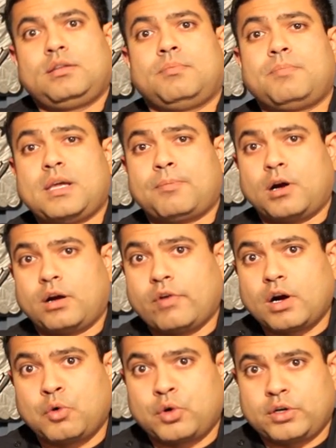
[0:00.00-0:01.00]
to be a part of
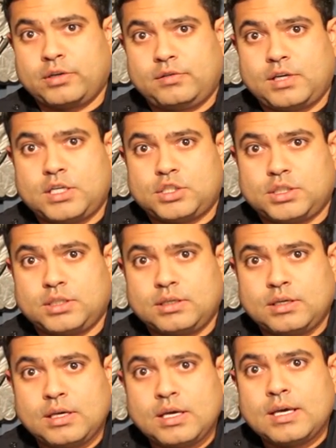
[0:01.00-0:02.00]
our organization?
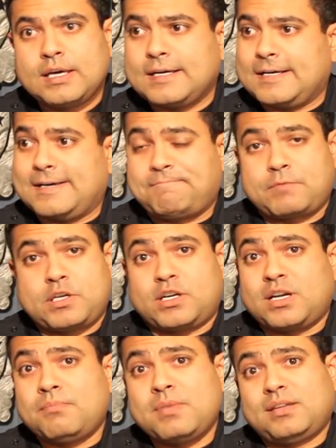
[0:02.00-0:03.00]
You're
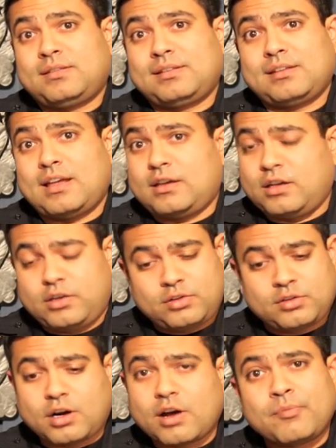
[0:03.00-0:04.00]
going to miss, you know, you
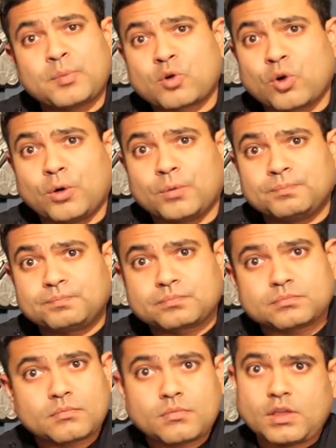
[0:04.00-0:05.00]
start off from patrol
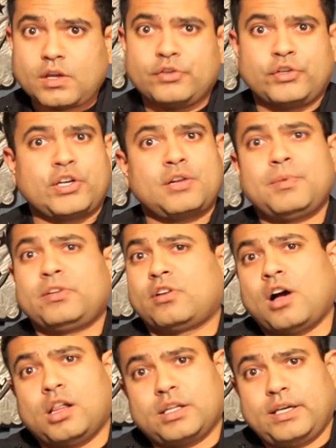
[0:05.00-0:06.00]
so you're going to miss your
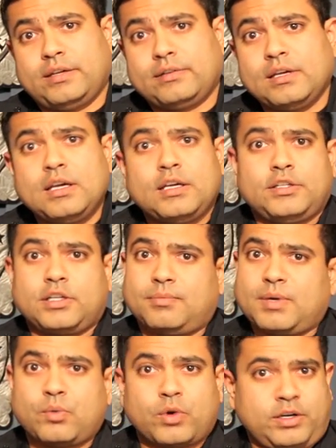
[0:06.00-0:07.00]
holidays. You're
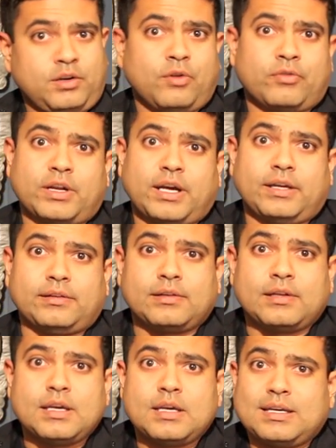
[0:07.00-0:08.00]
going to be working overnights.